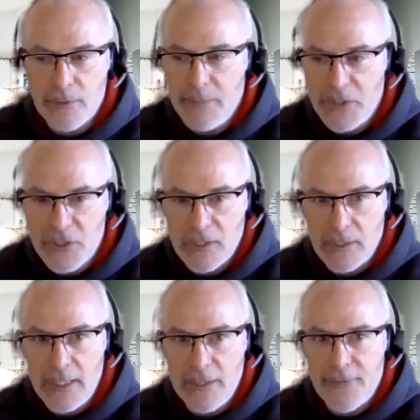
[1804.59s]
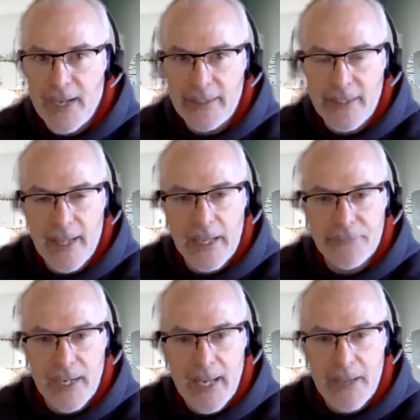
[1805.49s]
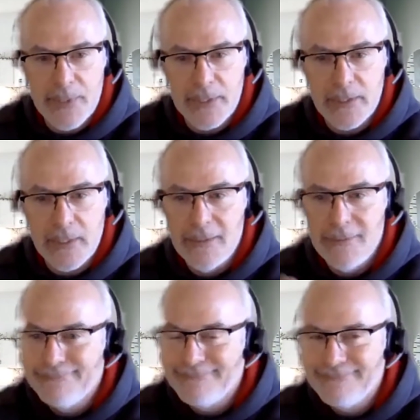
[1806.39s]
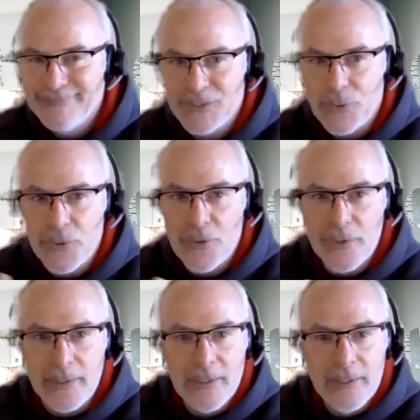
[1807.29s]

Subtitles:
let me just delete the fact that that ever happened, it's all gone.